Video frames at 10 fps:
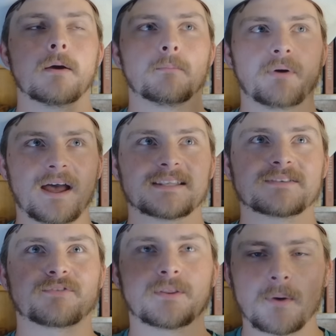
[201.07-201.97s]
but
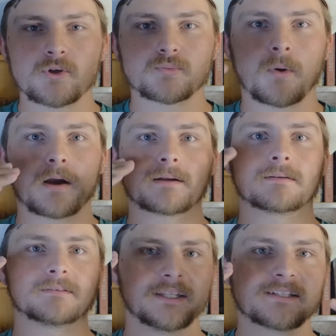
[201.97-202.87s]
for the most part,
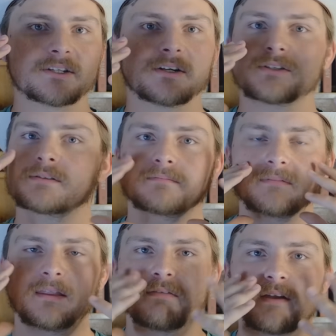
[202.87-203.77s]
lizards,
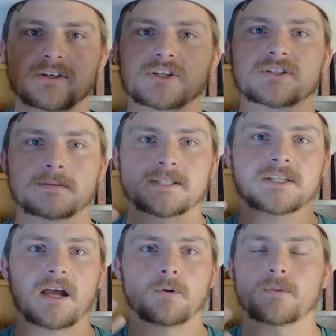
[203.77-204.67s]
they're just
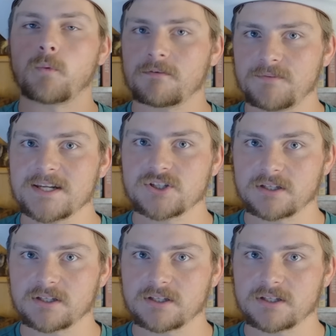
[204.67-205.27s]
stuck with one facial